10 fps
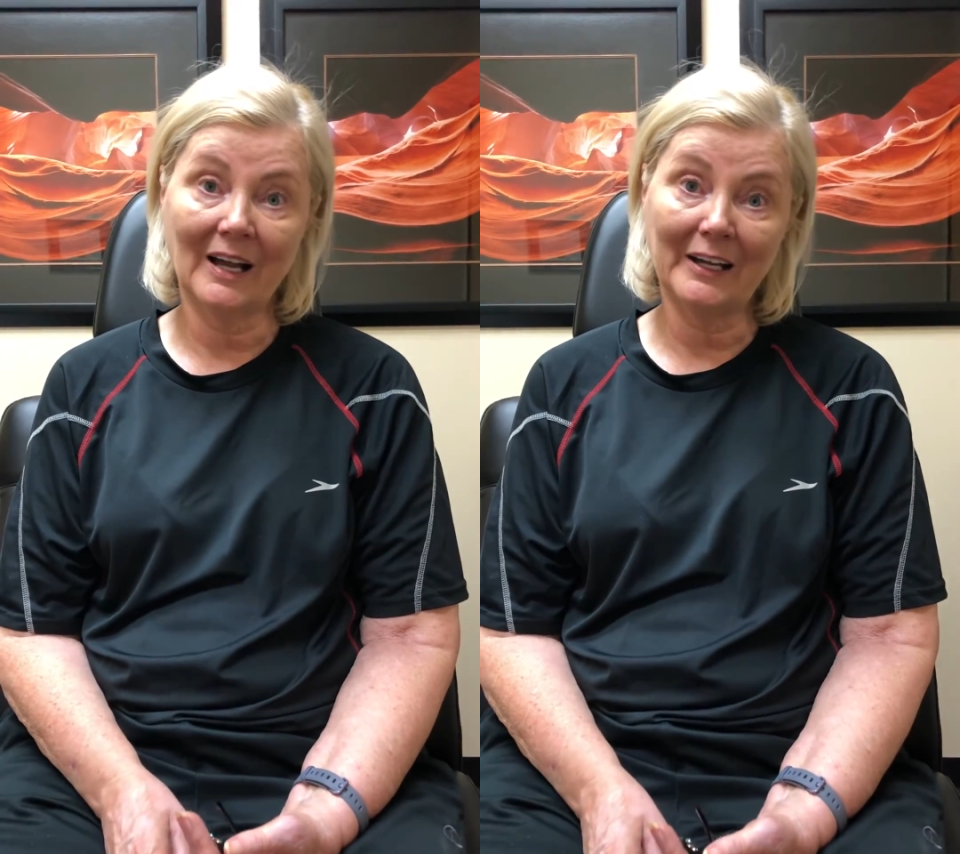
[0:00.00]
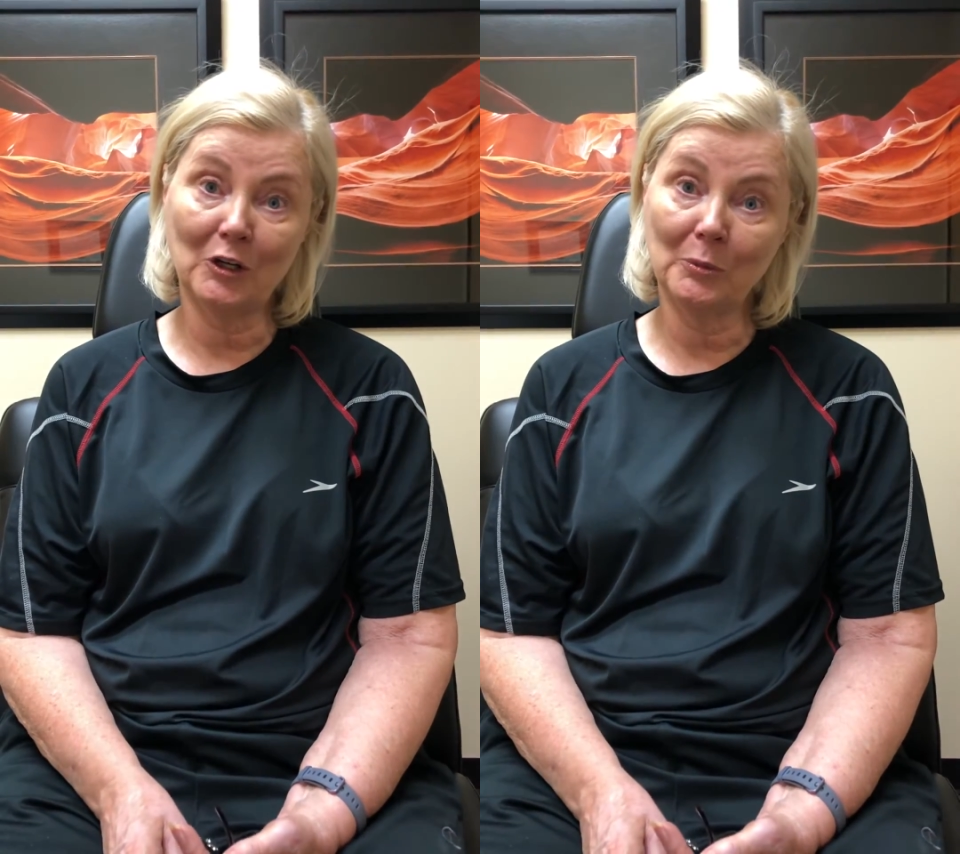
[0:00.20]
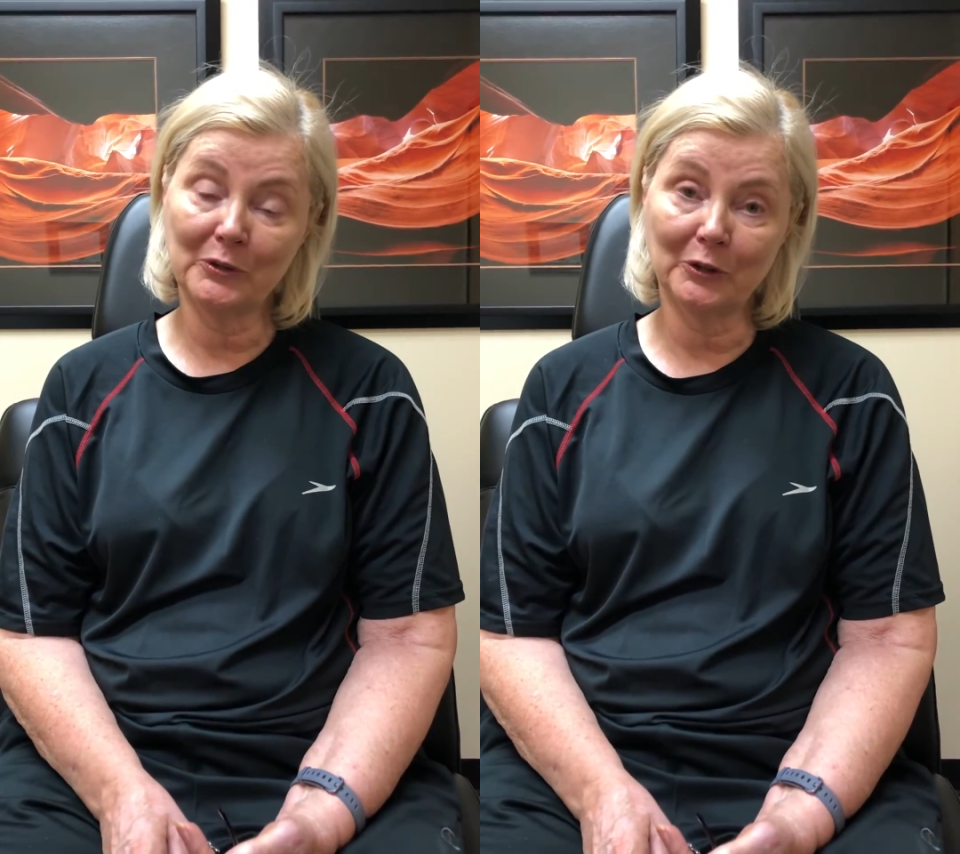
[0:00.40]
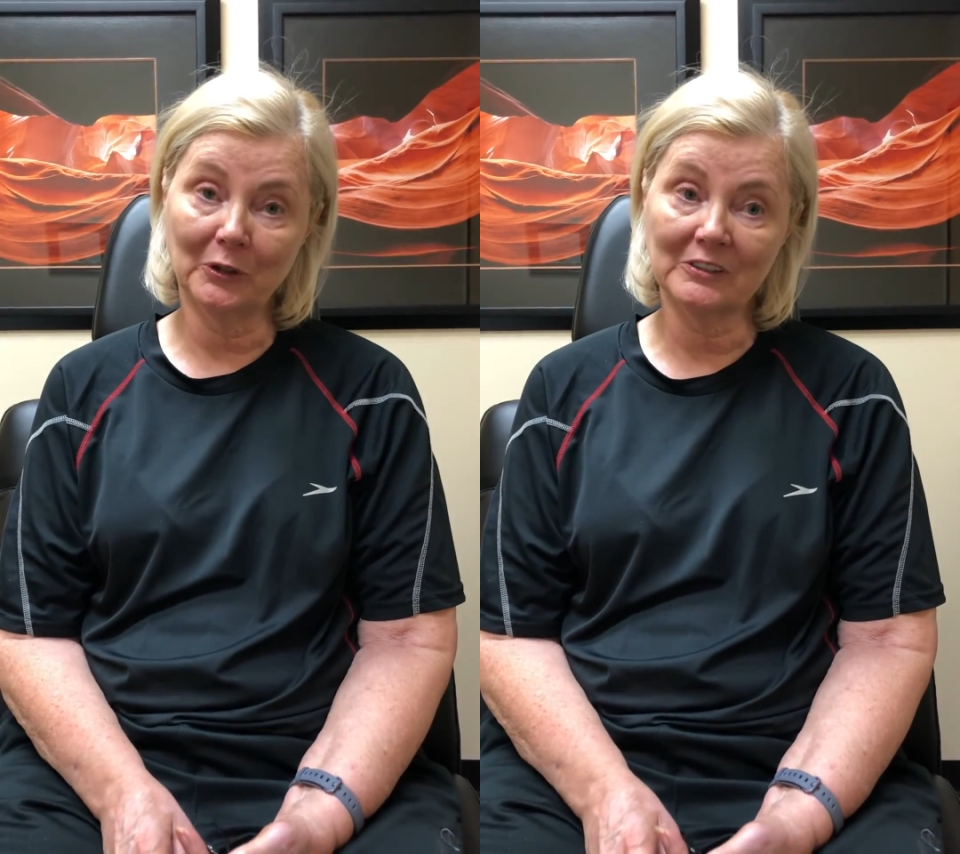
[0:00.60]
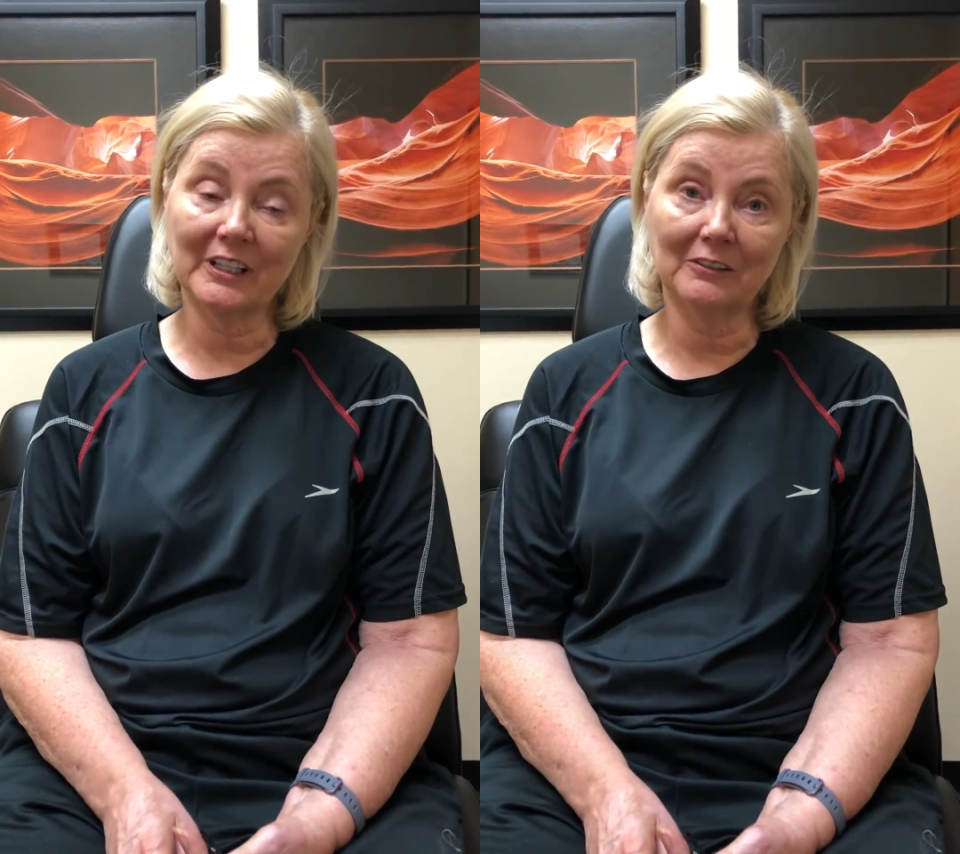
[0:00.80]
I hope so,
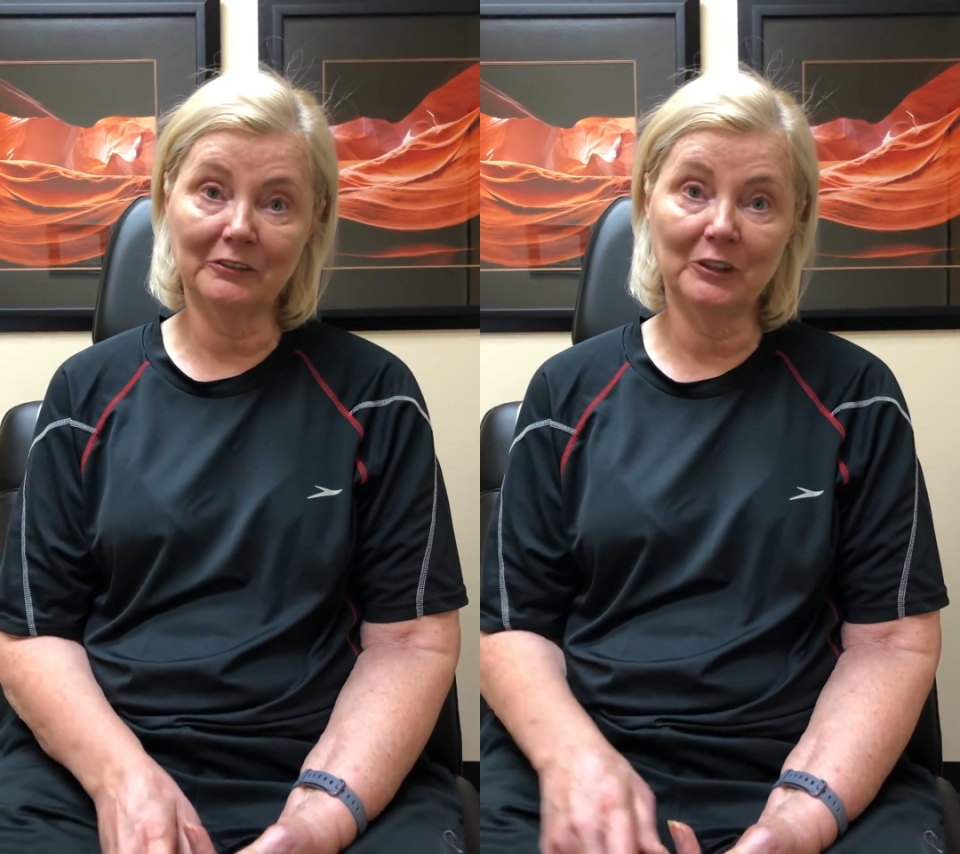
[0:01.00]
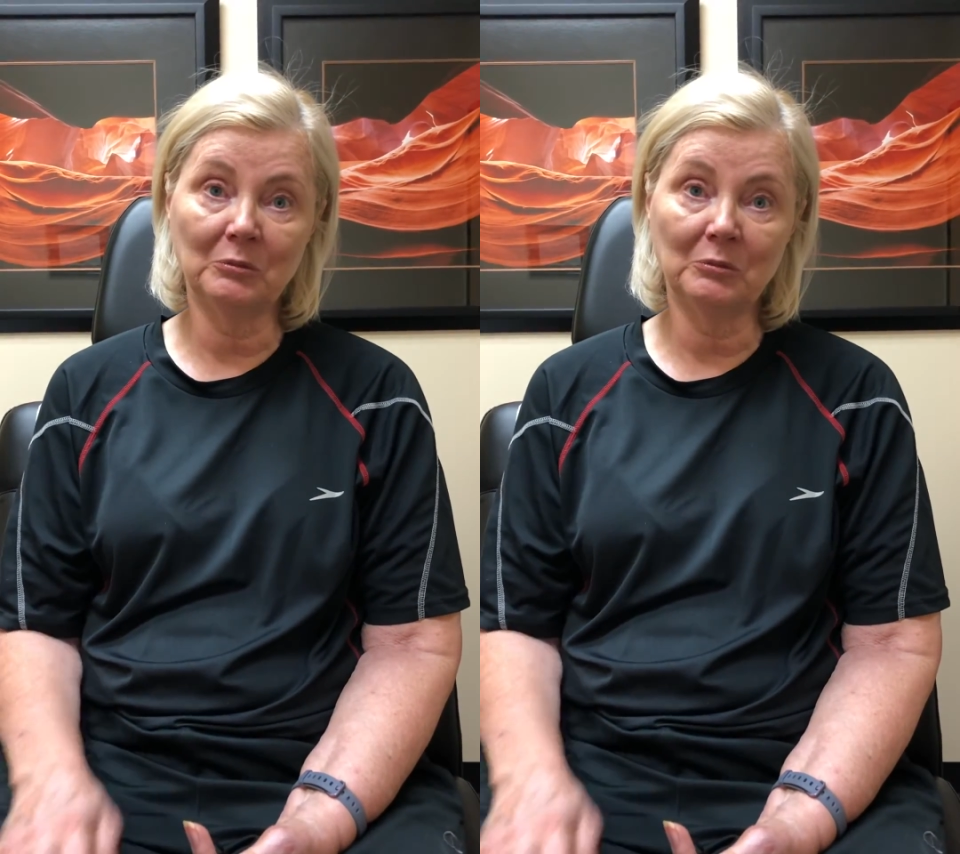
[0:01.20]
because I can feel